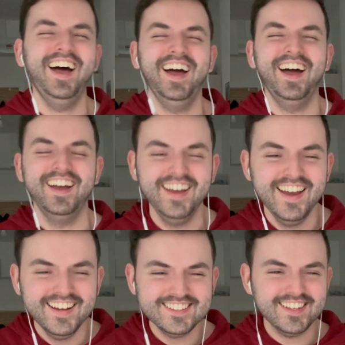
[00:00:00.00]

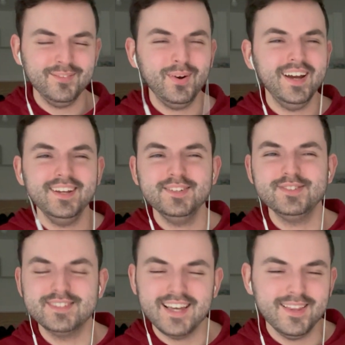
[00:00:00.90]
It's like, why are
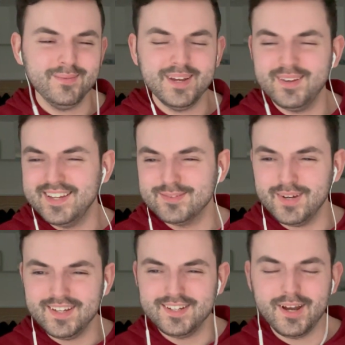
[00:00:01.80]
you telling me this?
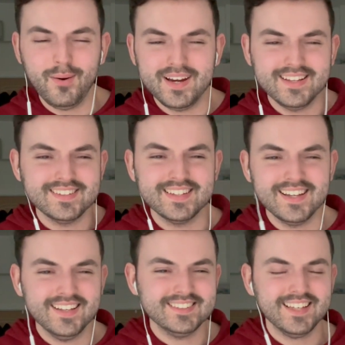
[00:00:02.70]
Why are you going into
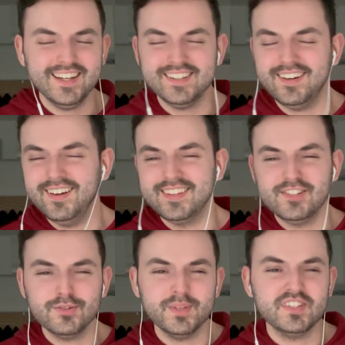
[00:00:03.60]
this? It's like, oh, the
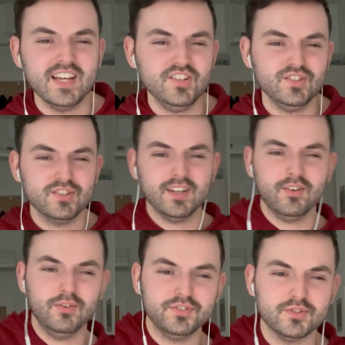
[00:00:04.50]
instrumentation's like
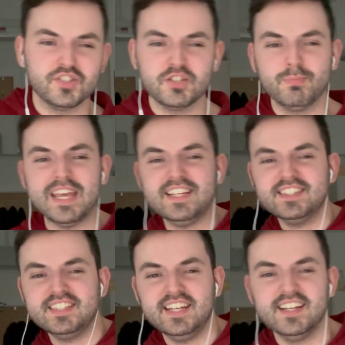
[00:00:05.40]
also
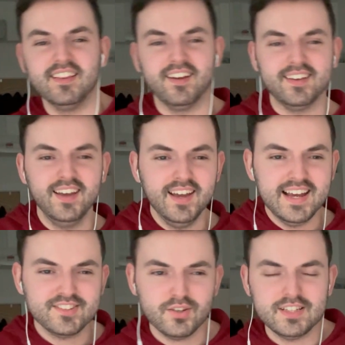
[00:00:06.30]
spacey, and like
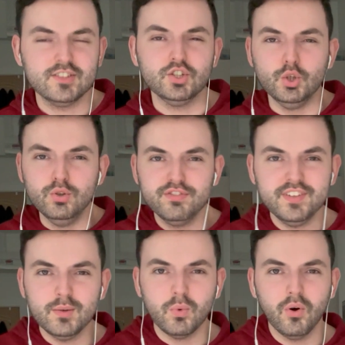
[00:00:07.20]
it's got these
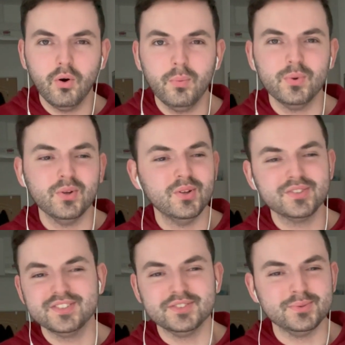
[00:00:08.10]
goofy
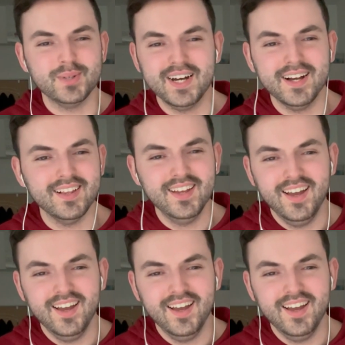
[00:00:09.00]
warbles as well.